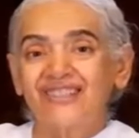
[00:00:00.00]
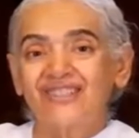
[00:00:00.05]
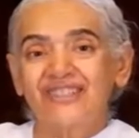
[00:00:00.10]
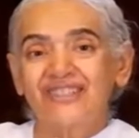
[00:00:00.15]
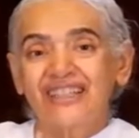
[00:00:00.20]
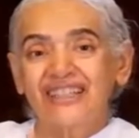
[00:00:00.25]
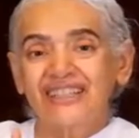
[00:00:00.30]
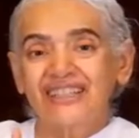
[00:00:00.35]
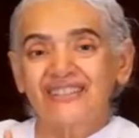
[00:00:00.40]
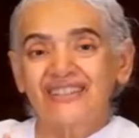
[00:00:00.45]

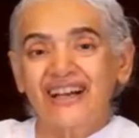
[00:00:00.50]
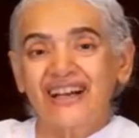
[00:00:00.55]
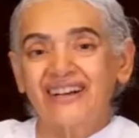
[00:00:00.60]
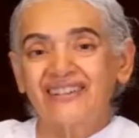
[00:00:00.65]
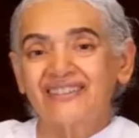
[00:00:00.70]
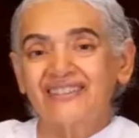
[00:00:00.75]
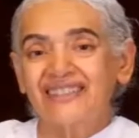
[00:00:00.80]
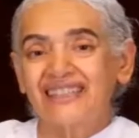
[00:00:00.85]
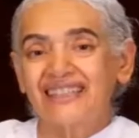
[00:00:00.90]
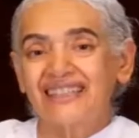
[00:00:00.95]
looking
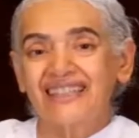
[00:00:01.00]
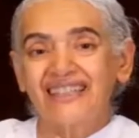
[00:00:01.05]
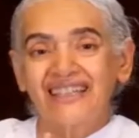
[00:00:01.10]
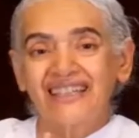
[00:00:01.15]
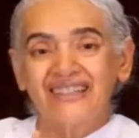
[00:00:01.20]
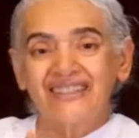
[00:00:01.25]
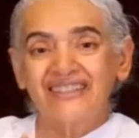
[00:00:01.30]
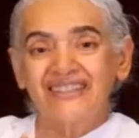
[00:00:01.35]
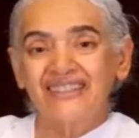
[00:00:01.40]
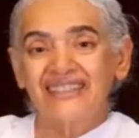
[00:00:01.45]
around
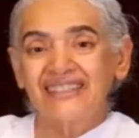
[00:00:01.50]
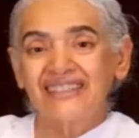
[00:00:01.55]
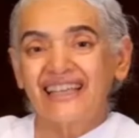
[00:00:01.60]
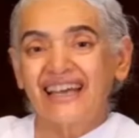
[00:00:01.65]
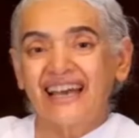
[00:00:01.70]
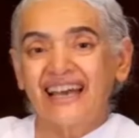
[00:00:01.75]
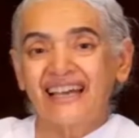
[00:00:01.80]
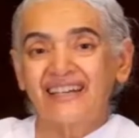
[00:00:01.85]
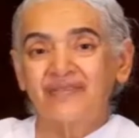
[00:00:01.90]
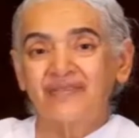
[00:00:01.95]
here and
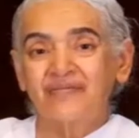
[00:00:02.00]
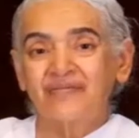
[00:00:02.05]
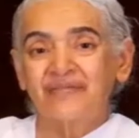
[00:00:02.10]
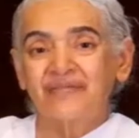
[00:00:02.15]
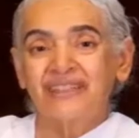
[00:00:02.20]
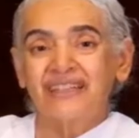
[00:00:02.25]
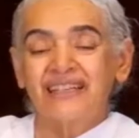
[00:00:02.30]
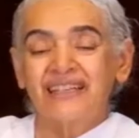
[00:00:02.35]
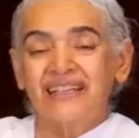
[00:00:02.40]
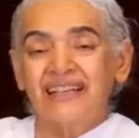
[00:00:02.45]
there.
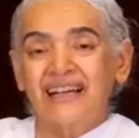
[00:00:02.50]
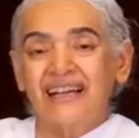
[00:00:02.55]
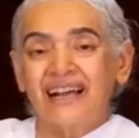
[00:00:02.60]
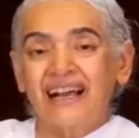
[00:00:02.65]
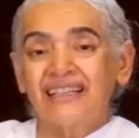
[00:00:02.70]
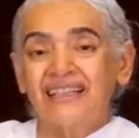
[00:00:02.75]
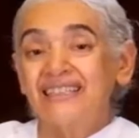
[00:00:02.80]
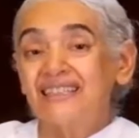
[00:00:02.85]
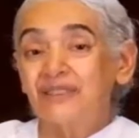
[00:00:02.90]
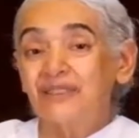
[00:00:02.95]

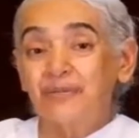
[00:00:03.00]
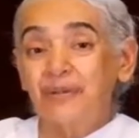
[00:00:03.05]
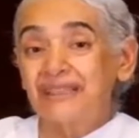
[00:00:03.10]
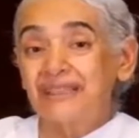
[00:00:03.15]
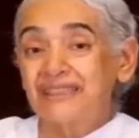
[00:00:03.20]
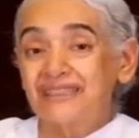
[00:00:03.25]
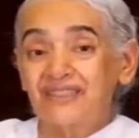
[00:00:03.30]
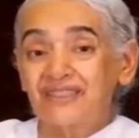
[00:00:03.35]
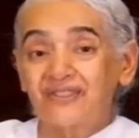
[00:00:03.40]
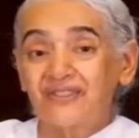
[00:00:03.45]
And it's a
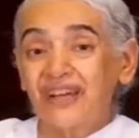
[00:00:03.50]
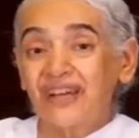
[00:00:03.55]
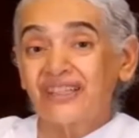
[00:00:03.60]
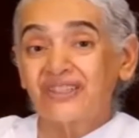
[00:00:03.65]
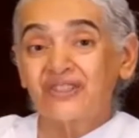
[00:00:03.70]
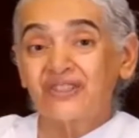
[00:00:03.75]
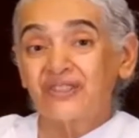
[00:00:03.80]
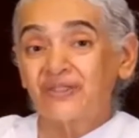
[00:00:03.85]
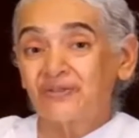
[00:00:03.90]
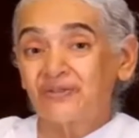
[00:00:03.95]
big
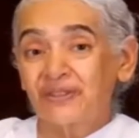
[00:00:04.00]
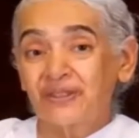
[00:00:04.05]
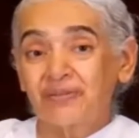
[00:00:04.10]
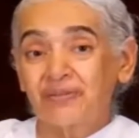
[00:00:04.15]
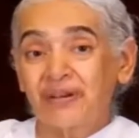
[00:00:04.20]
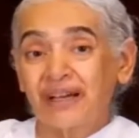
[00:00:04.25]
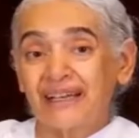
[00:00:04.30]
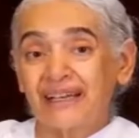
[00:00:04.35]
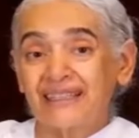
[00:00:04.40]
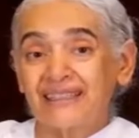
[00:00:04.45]
distraction for
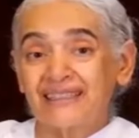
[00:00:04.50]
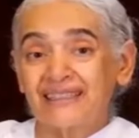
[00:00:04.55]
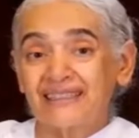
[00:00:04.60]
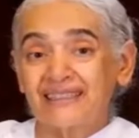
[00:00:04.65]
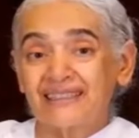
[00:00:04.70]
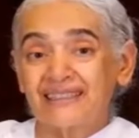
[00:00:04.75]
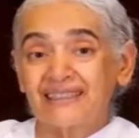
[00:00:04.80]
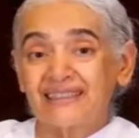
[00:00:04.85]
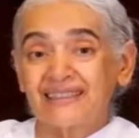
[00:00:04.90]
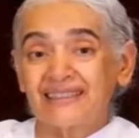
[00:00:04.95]
the mind.
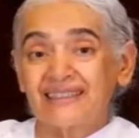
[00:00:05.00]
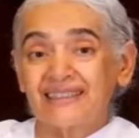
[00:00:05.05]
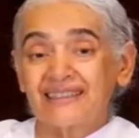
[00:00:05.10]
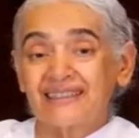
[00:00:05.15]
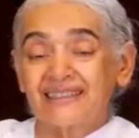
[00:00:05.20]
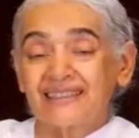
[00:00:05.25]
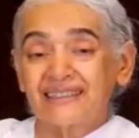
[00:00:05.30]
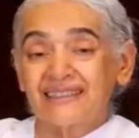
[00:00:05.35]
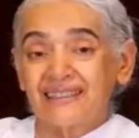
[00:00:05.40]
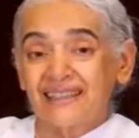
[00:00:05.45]

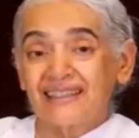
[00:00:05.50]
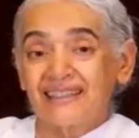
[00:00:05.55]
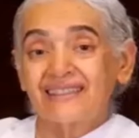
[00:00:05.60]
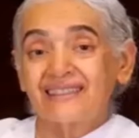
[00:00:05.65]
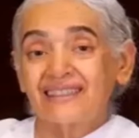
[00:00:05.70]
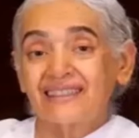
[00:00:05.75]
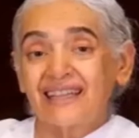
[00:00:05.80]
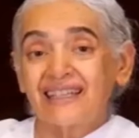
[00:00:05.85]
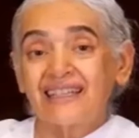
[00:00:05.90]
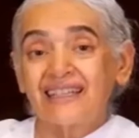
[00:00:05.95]

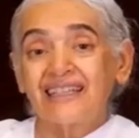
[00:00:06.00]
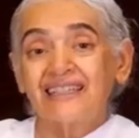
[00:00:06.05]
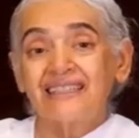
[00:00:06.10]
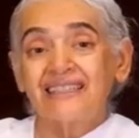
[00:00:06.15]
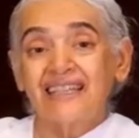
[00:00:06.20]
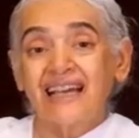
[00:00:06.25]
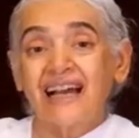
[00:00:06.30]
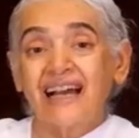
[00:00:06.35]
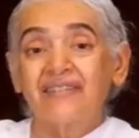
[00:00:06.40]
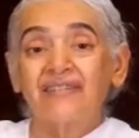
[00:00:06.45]
Yes, I
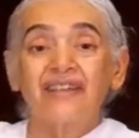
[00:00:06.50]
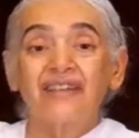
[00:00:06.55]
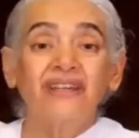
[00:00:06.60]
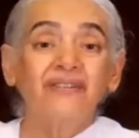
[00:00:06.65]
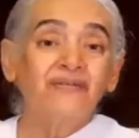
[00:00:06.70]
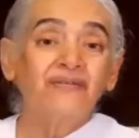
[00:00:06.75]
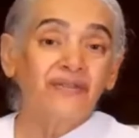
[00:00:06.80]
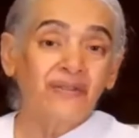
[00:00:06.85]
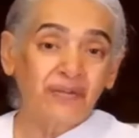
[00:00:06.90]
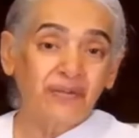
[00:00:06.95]
need to have
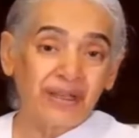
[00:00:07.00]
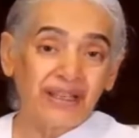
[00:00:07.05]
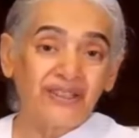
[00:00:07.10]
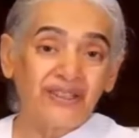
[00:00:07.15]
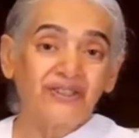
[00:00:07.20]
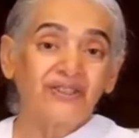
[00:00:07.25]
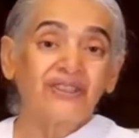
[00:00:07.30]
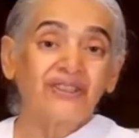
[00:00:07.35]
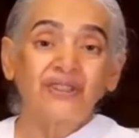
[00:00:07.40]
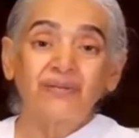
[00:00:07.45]

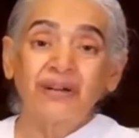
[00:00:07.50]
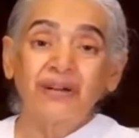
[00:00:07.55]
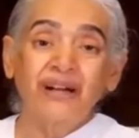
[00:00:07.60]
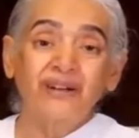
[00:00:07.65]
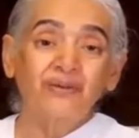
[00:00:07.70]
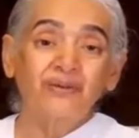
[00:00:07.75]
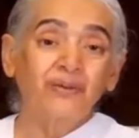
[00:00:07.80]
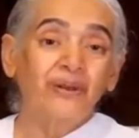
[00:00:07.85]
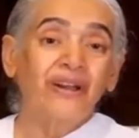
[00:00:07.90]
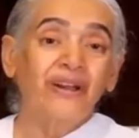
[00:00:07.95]
information
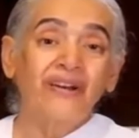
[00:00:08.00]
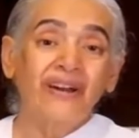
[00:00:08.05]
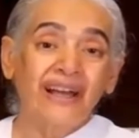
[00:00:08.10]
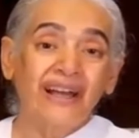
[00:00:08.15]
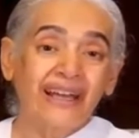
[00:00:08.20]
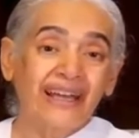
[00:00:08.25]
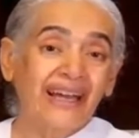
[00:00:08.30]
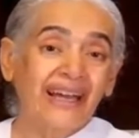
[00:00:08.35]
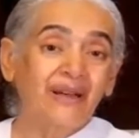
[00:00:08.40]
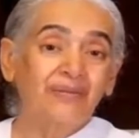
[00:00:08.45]
about where
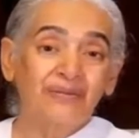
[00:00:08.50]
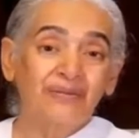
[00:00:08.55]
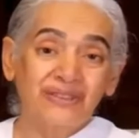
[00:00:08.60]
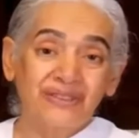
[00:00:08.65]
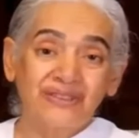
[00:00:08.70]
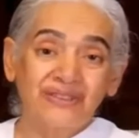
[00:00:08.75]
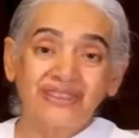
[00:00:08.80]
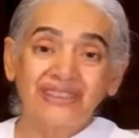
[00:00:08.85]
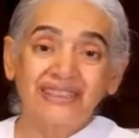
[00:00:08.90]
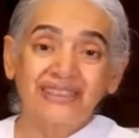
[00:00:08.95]
I am
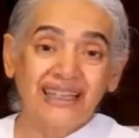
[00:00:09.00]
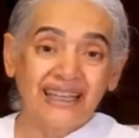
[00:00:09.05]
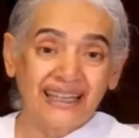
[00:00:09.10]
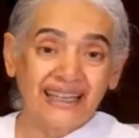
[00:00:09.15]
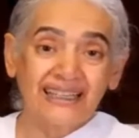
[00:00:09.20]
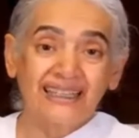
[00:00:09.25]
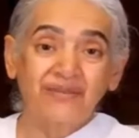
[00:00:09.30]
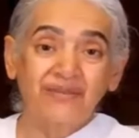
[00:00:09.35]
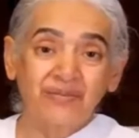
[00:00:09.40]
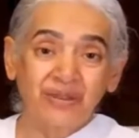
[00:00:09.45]
so that
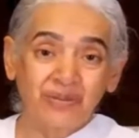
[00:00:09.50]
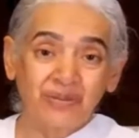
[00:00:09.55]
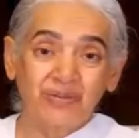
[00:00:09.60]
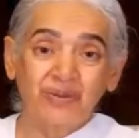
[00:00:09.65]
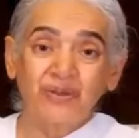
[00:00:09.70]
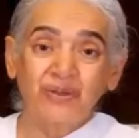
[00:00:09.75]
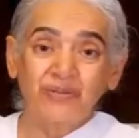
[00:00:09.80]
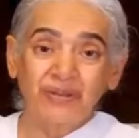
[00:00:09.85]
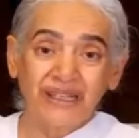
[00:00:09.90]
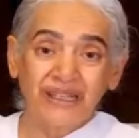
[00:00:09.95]
I can be
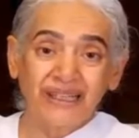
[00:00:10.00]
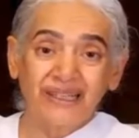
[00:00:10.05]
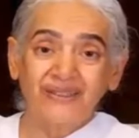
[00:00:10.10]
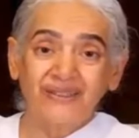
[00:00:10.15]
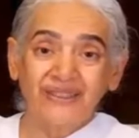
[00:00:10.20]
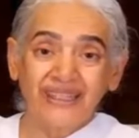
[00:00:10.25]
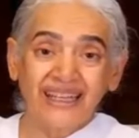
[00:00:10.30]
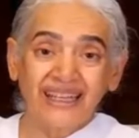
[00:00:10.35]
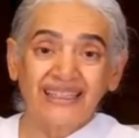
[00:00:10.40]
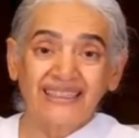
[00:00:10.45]
properly
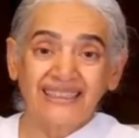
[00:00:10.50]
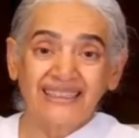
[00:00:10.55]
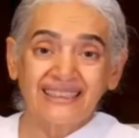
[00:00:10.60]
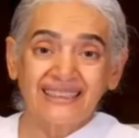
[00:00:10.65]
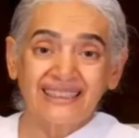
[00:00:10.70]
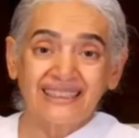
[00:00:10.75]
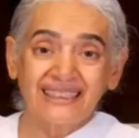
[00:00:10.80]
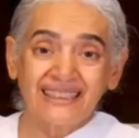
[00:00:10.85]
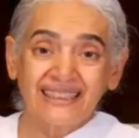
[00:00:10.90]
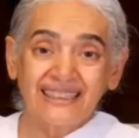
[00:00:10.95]

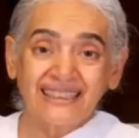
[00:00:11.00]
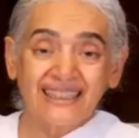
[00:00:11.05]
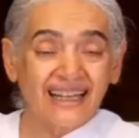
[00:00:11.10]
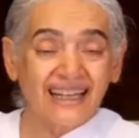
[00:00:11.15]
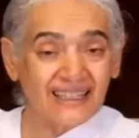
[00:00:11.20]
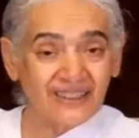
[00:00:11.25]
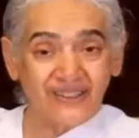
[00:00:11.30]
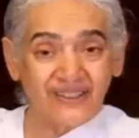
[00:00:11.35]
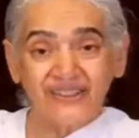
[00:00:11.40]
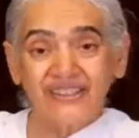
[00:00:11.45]
located
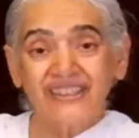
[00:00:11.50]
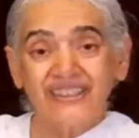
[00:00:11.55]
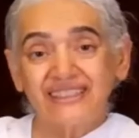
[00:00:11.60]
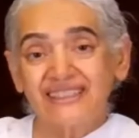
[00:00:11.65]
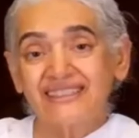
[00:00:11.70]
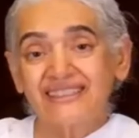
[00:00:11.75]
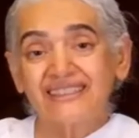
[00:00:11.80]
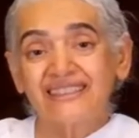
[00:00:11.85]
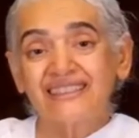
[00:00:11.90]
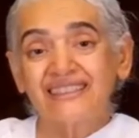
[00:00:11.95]
and
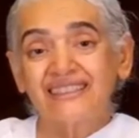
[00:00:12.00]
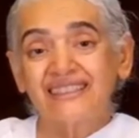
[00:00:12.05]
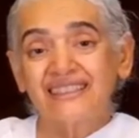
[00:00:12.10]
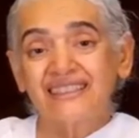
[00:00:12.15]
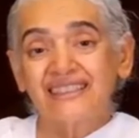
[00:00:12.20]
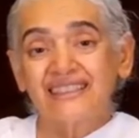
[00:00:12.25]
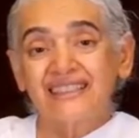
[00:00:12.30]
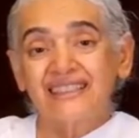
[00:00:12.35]
oriented.